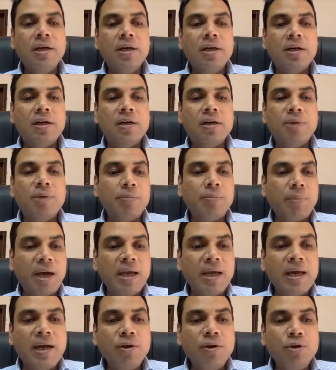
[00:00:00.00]
but
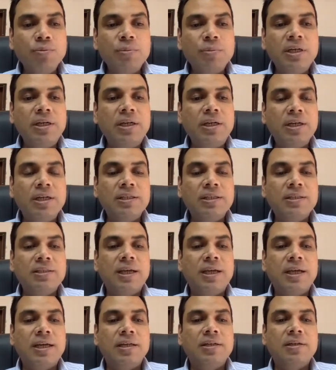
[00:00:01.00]
my argument is
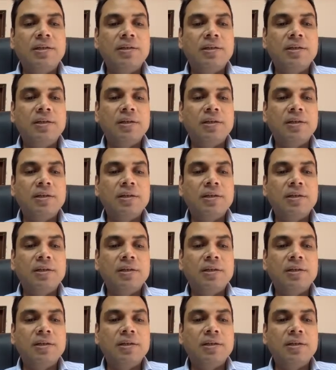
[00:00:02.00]
that